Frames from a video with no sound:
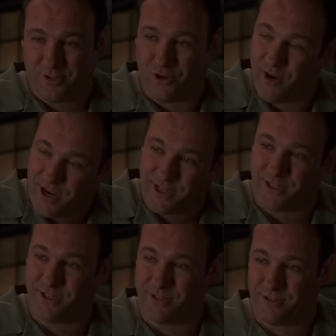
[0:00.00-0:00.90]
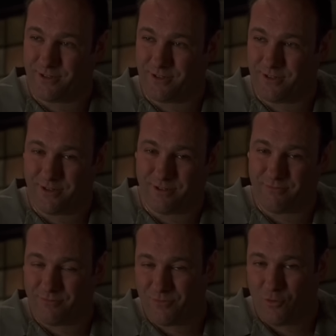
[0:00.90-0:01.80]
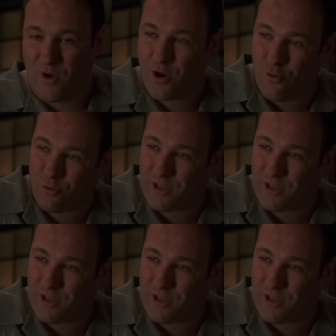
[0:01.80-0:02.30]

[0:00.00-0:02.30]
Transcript: the crickets, the great